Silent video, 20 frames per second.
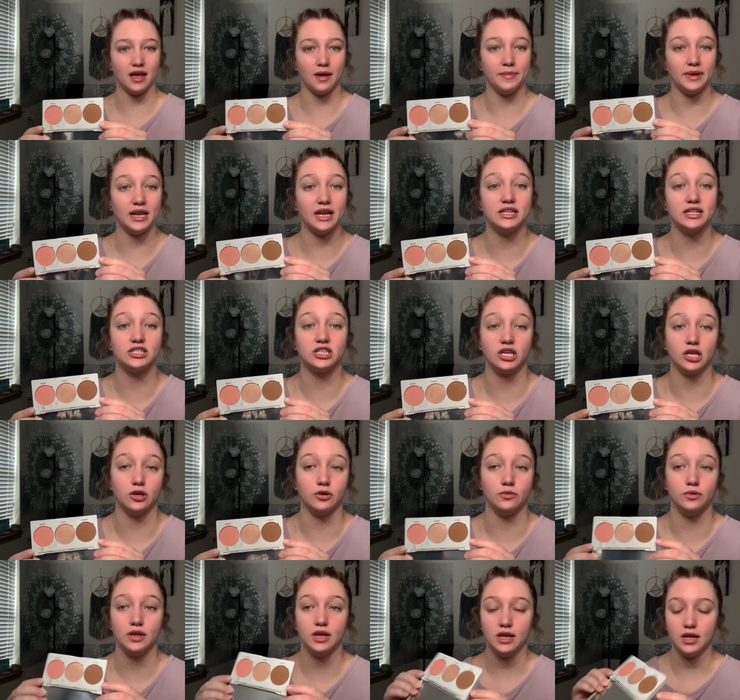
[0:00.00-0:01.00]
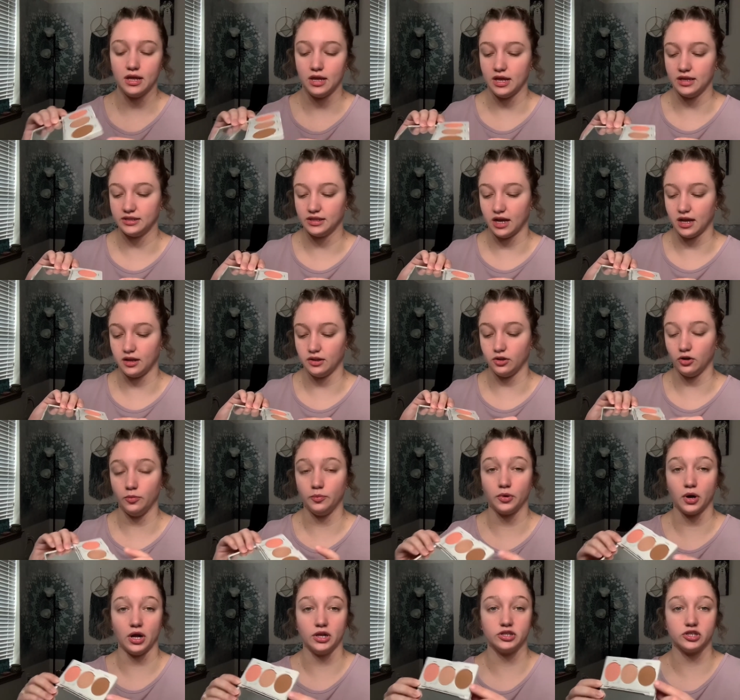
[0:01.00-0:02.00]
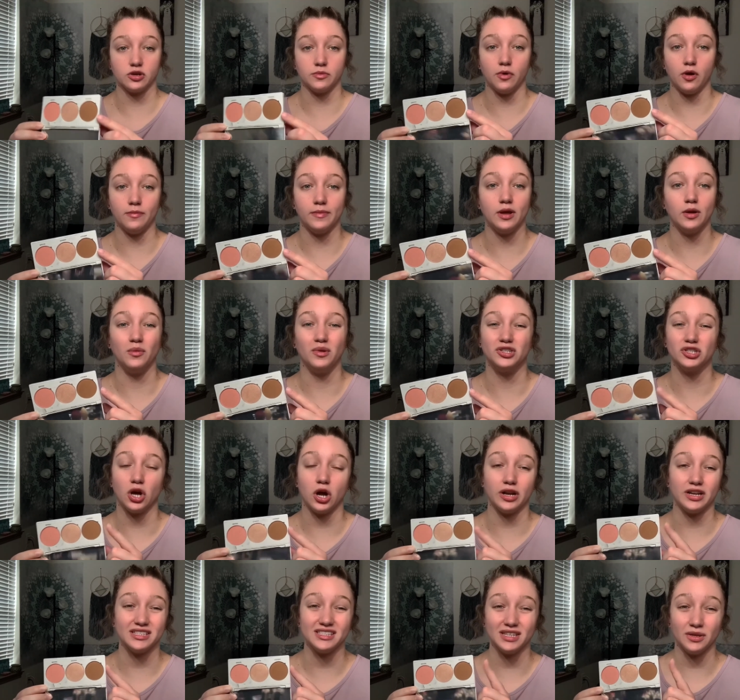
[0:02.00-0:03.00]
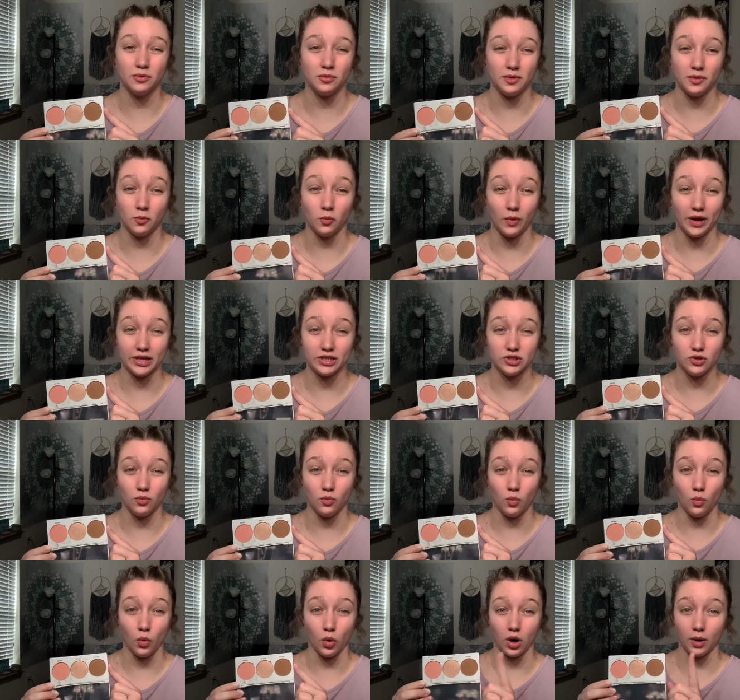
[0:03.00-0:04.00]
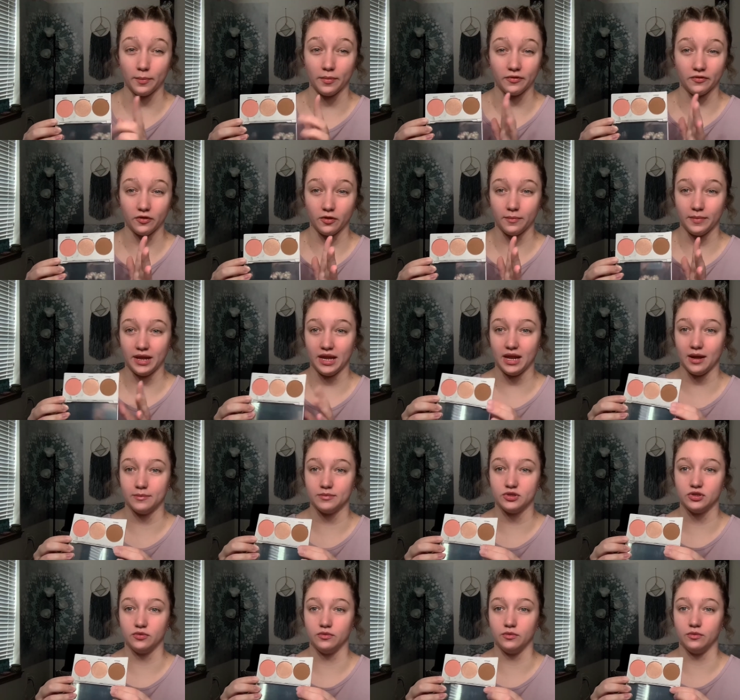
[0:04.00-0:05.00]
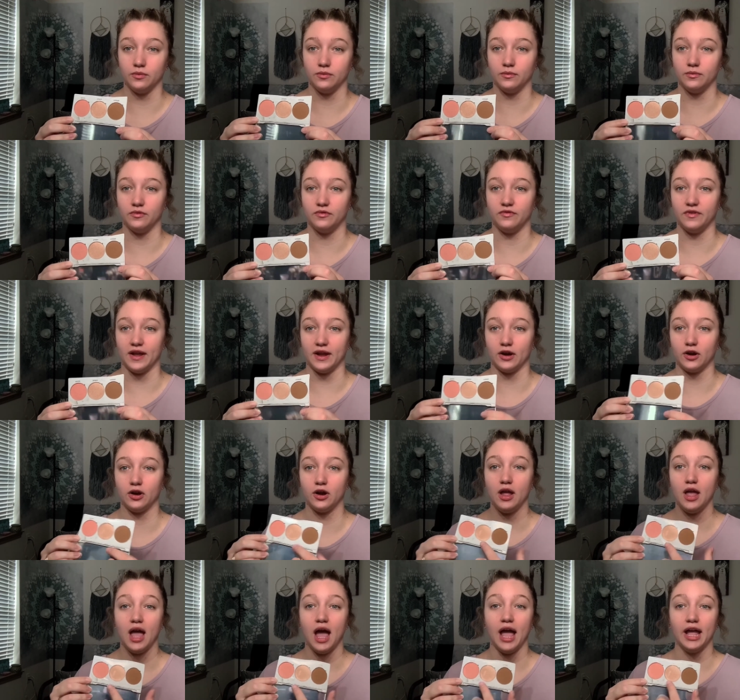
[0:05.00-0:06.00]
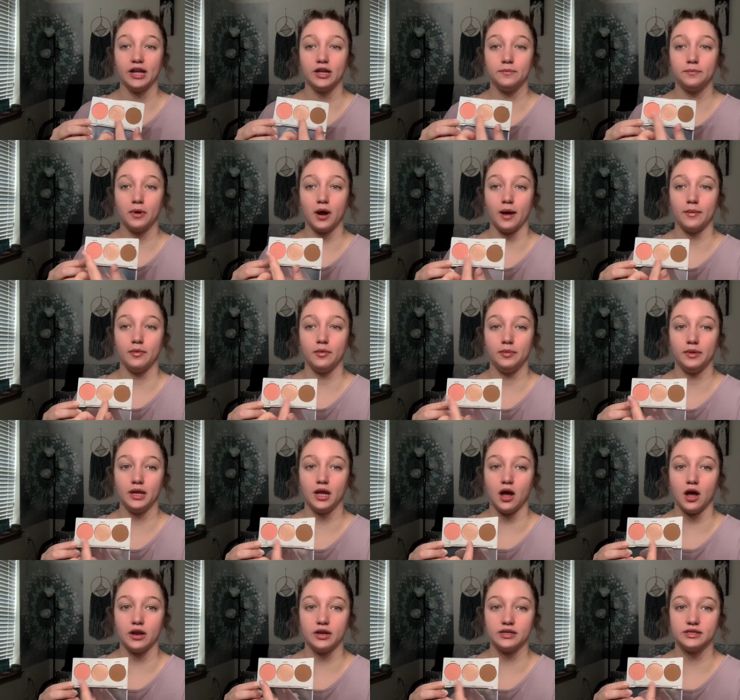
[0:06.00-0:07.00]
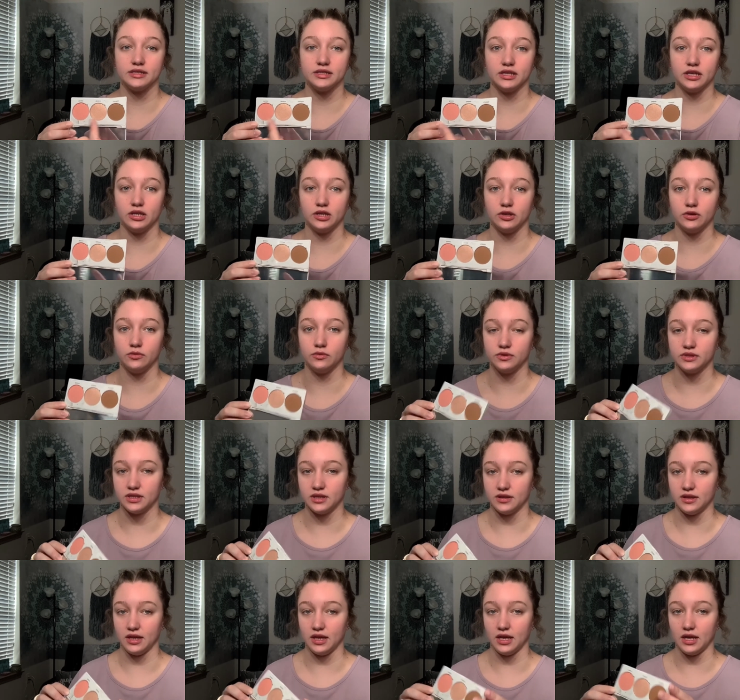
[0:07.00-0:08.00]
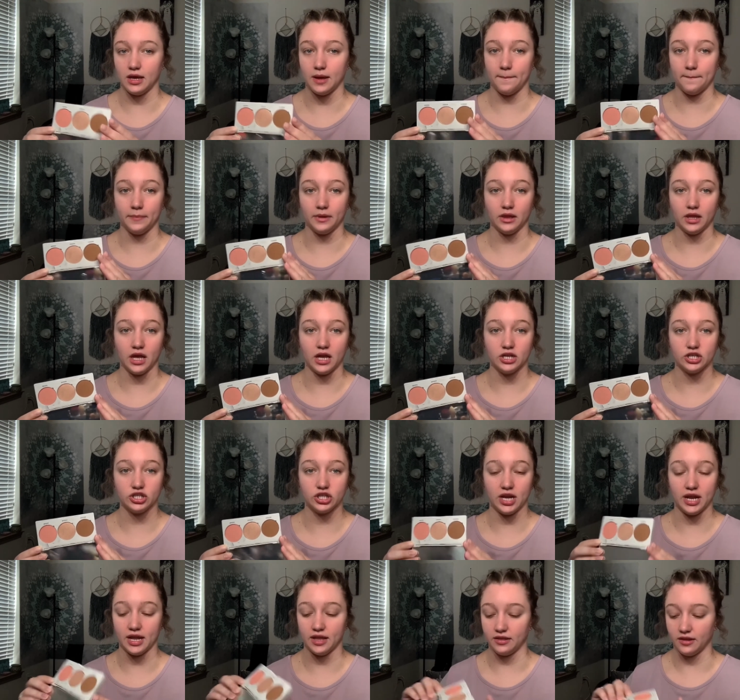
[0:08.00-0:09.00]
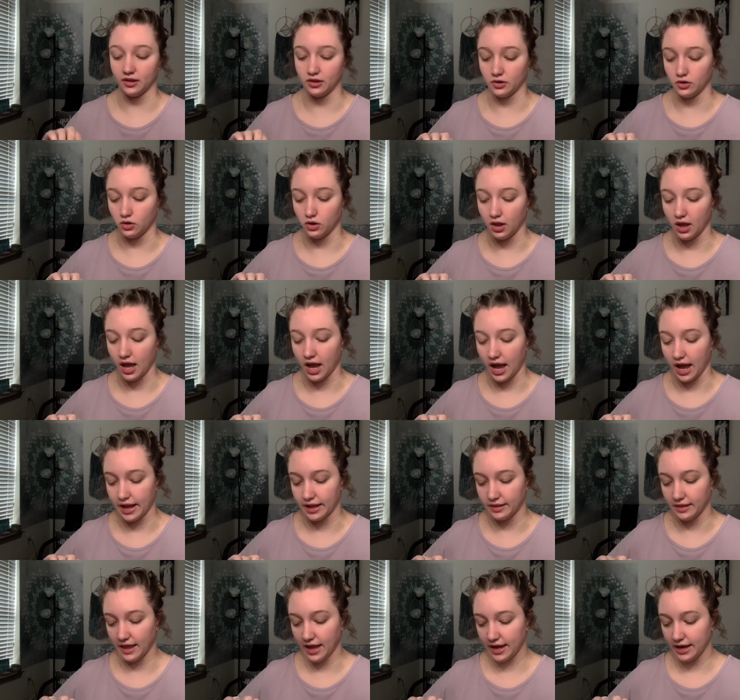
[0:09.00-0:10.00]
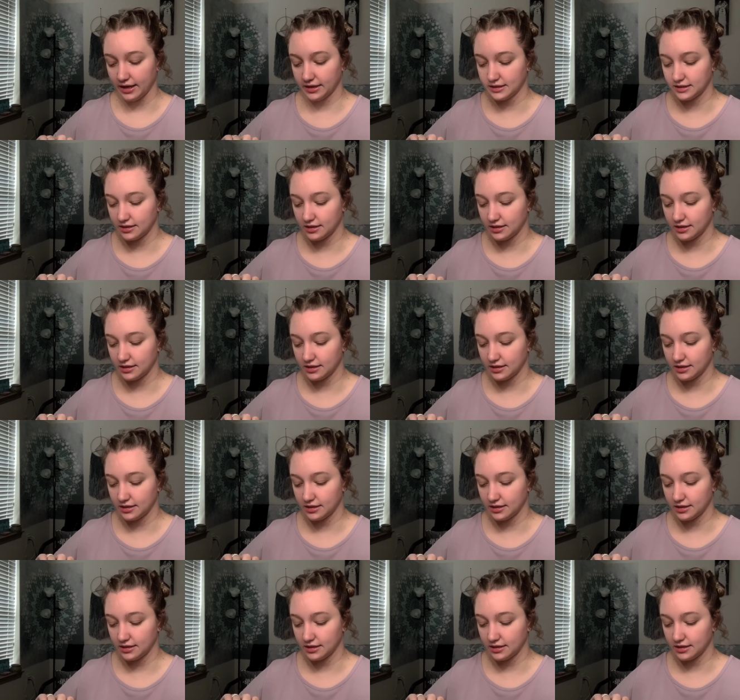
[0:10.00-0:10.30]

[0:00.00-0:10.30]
I mean, it's cute. It's got a little bronzer moment, which honestly would be way too warm for me. I'm too fair. I could probably honestly use the blush and the little highlight.